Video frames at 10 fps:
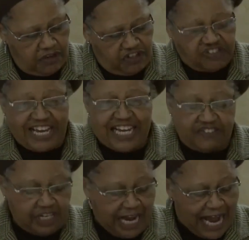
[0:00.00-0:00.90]
She
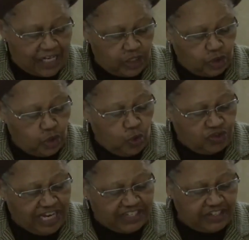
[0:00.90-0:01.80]
says that Article 2
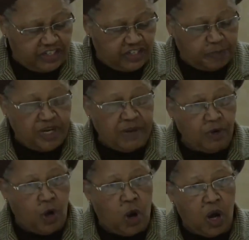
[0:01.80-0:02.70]
says it's the supreme
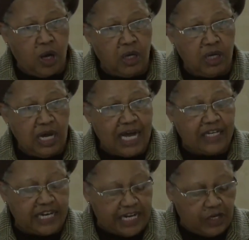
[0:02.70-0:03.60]
law, and
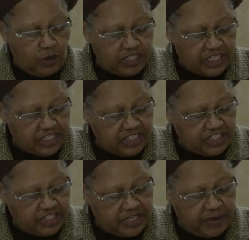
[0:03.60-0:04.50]
that any law is
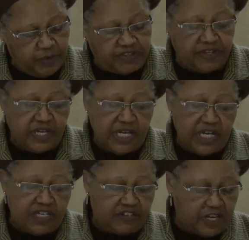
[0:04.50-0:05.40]
inconsistent therewith
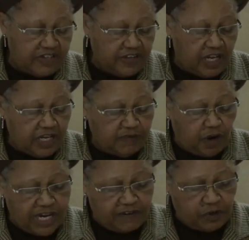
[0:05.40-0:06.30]
is
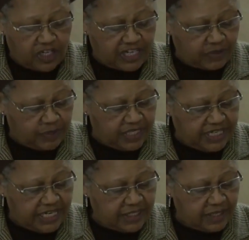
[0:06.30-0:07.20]
void. Of course, that's what it
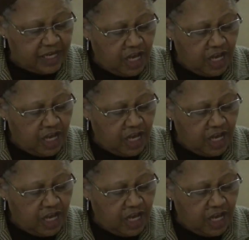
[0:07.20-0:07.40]
says.